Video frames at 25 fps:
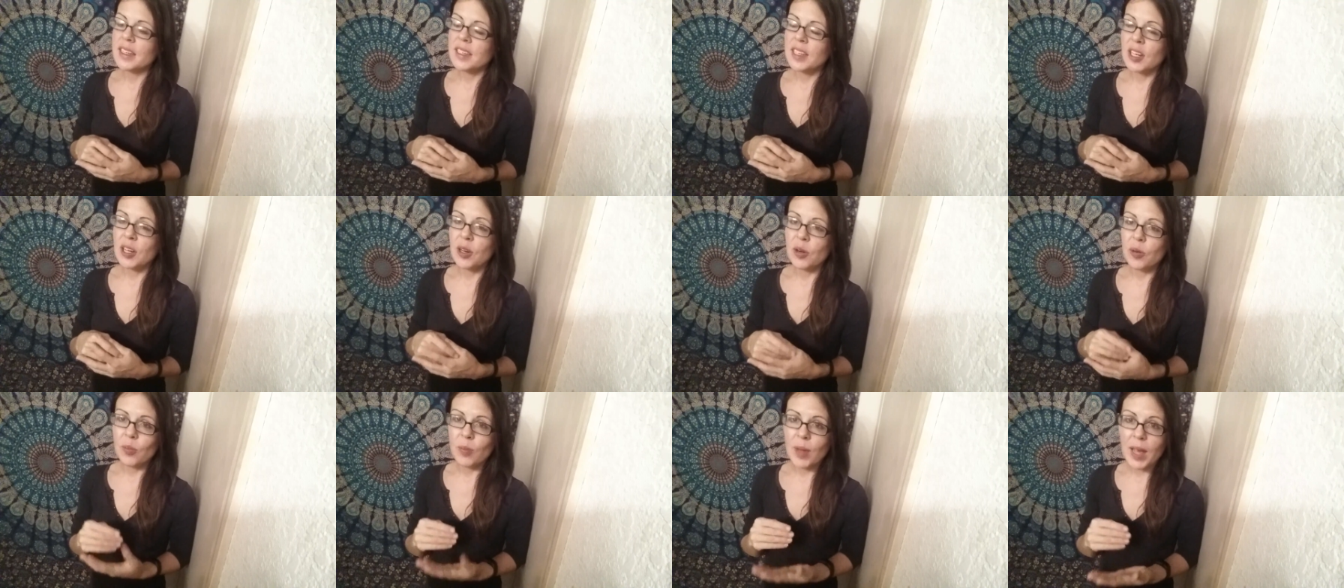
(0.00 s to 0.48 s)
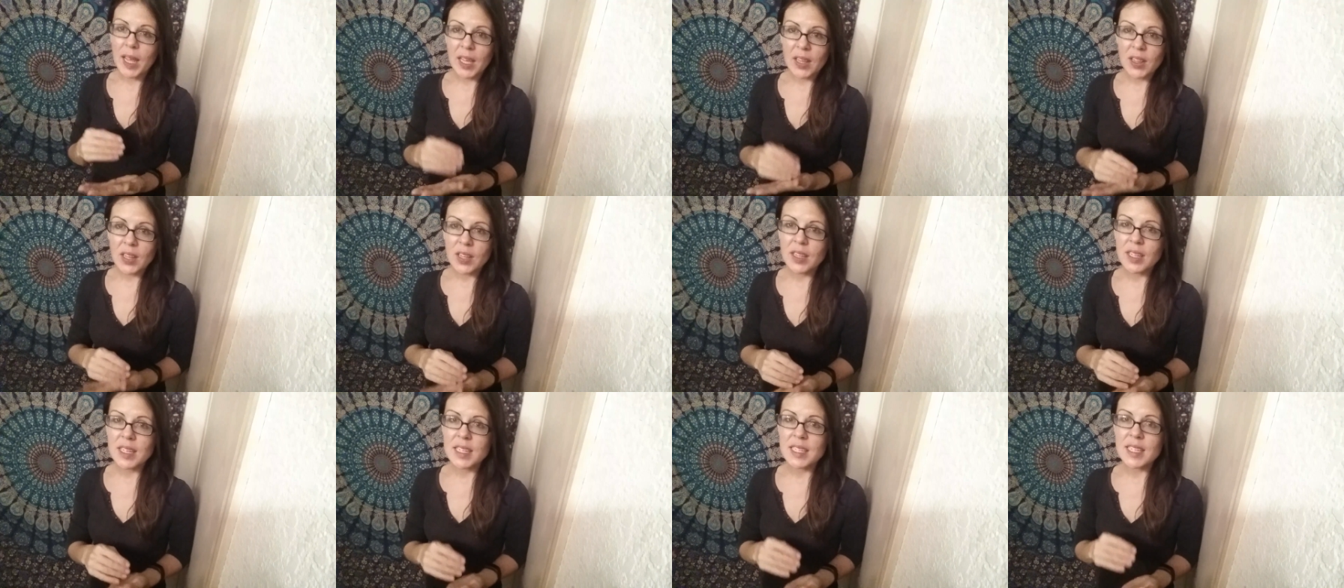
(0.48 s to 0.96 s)
uh, you know making
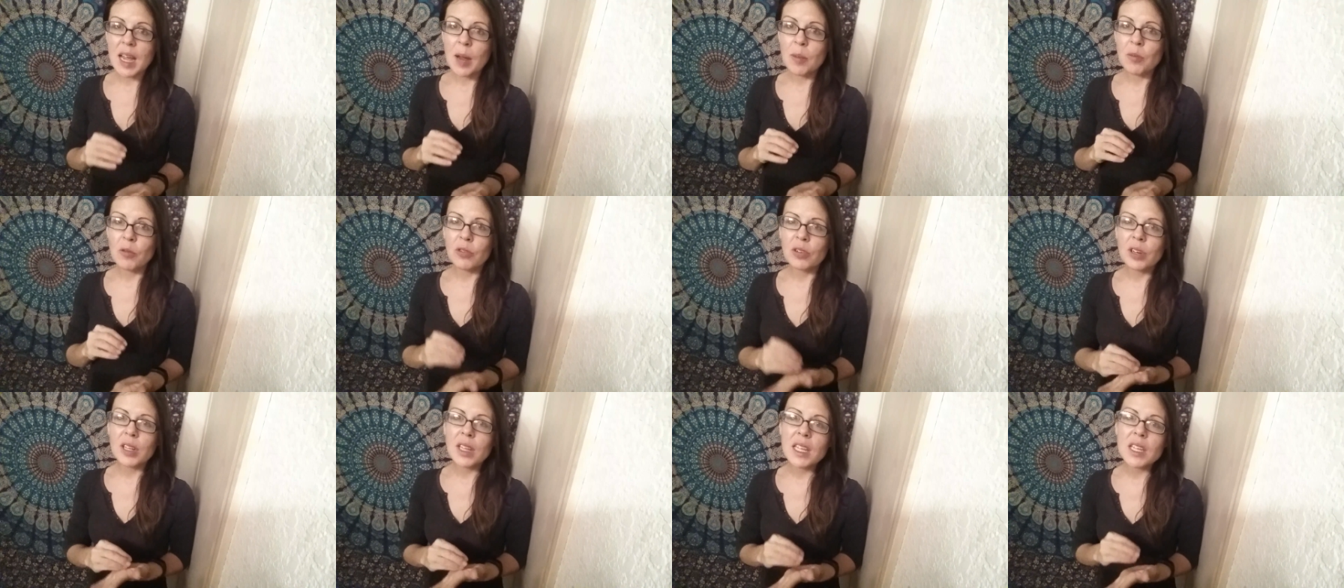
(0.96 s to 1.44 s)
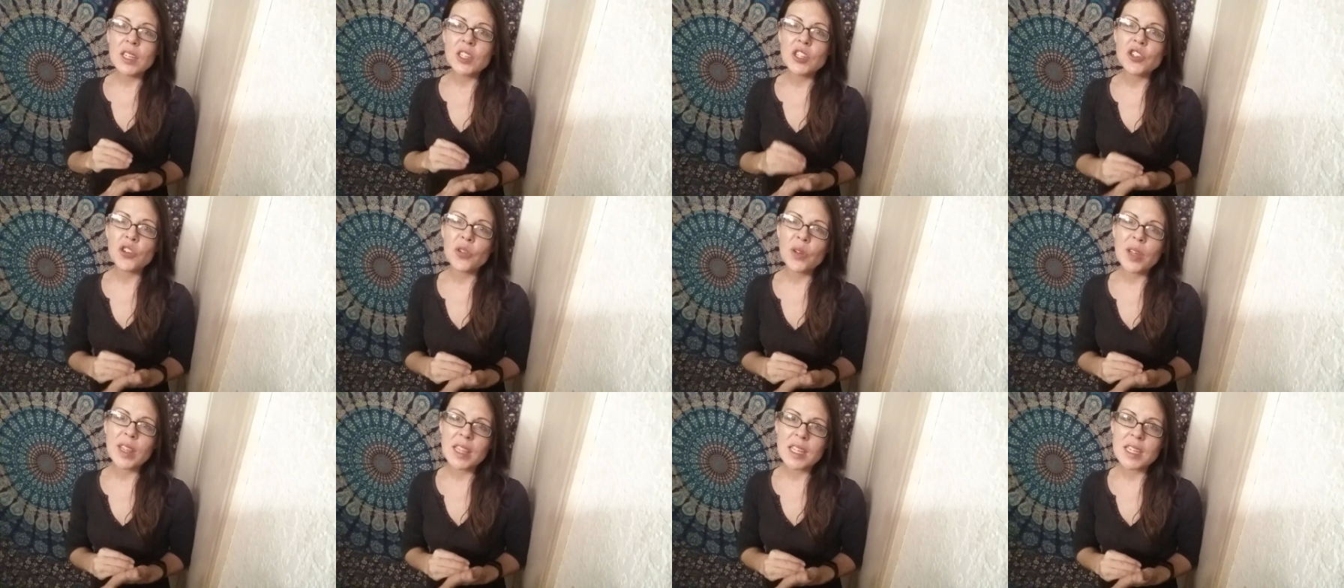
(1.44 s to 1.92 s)
the list i'm really
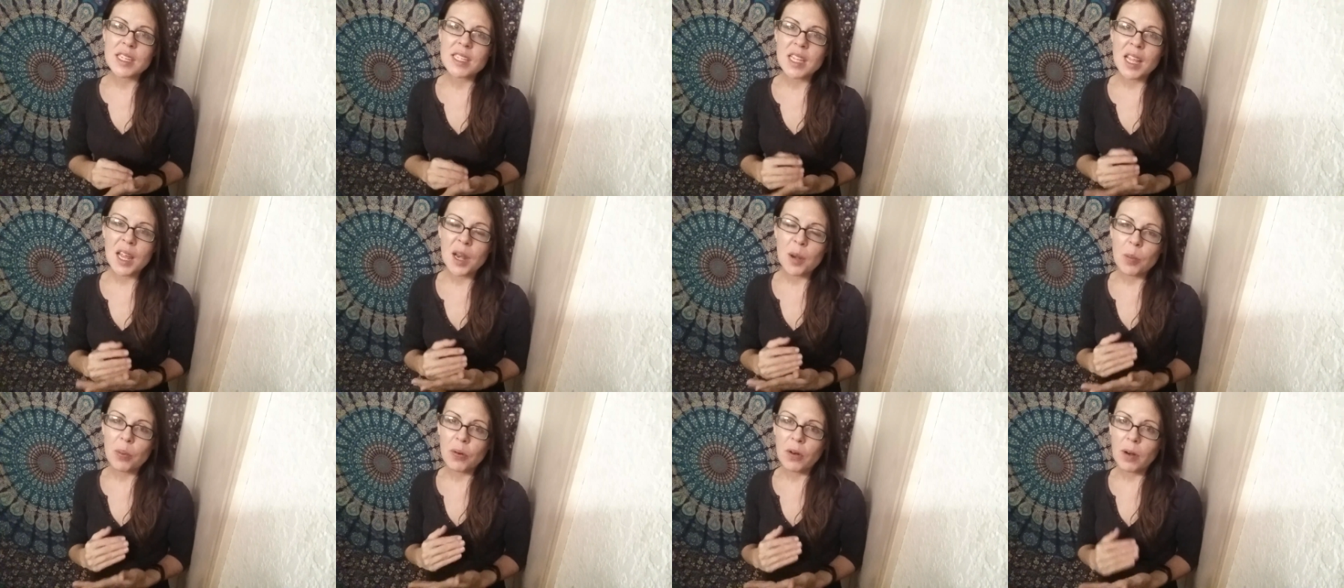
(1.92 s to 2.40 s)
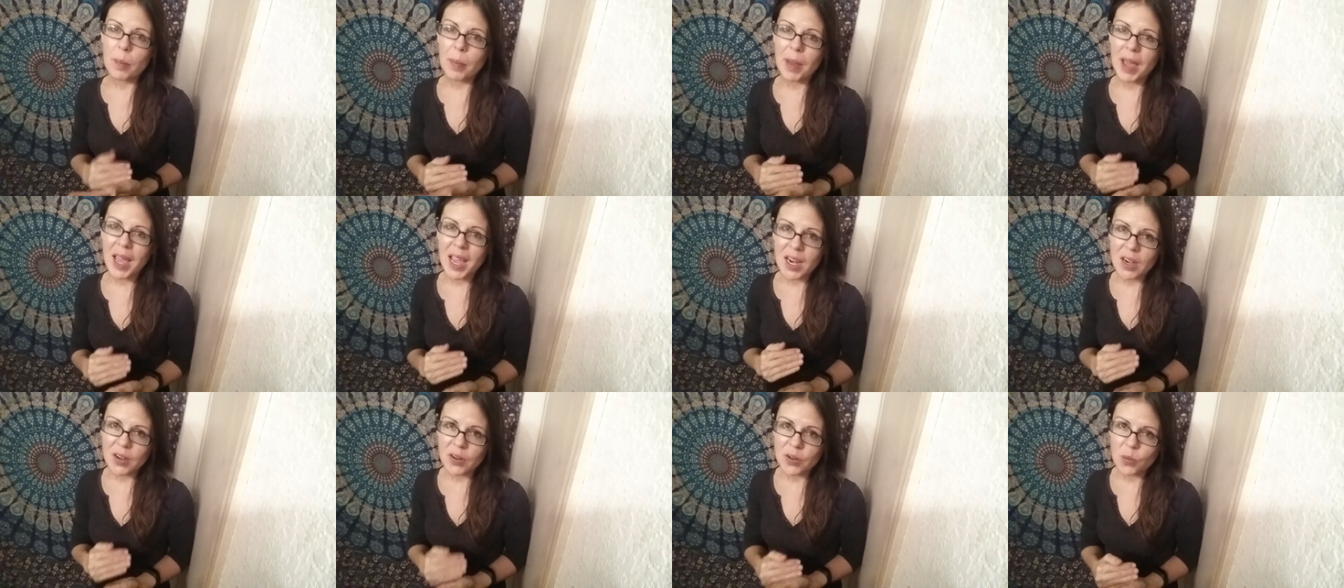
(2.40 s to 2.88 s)
doing this in a
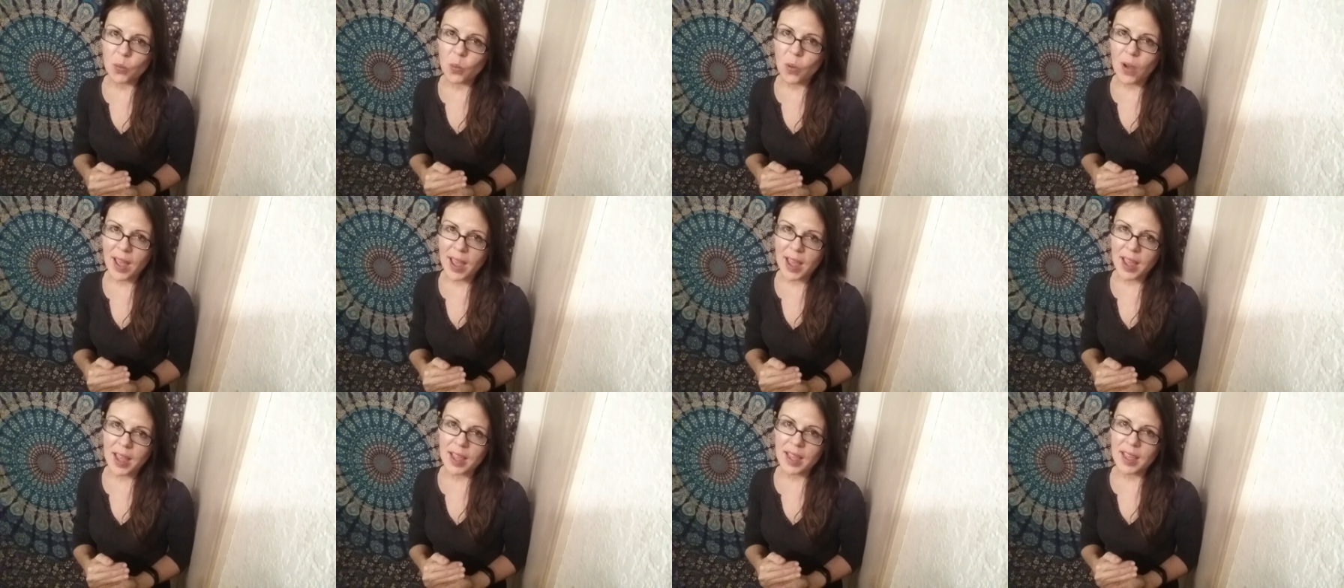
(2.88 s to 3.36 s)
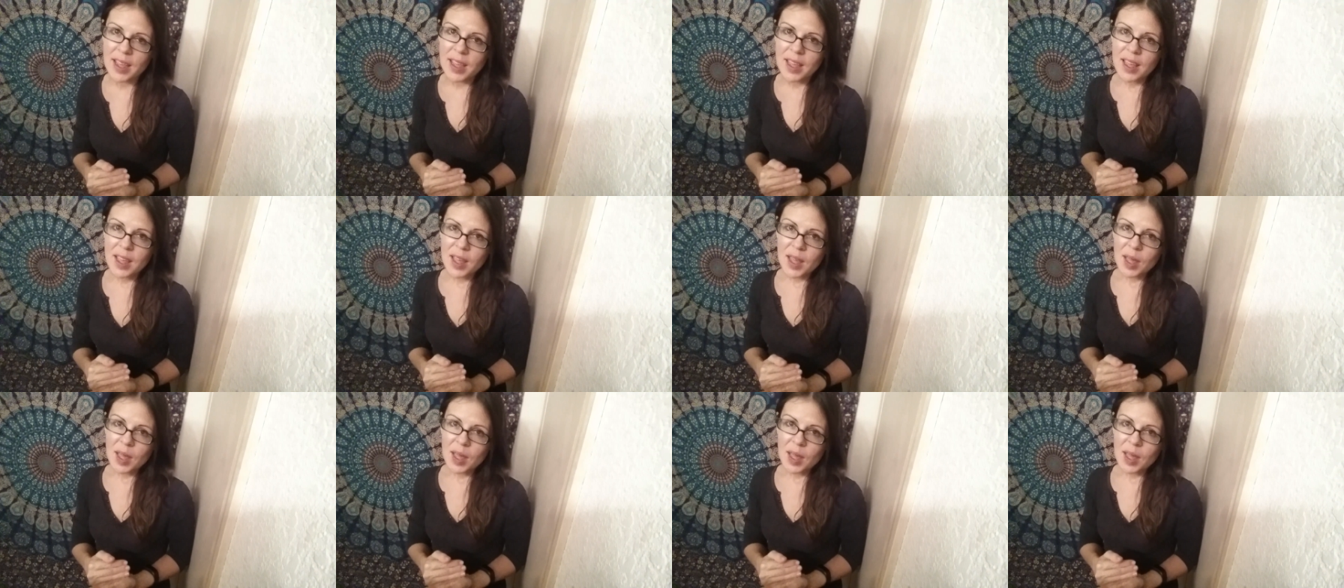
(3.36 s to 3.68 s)
prepared way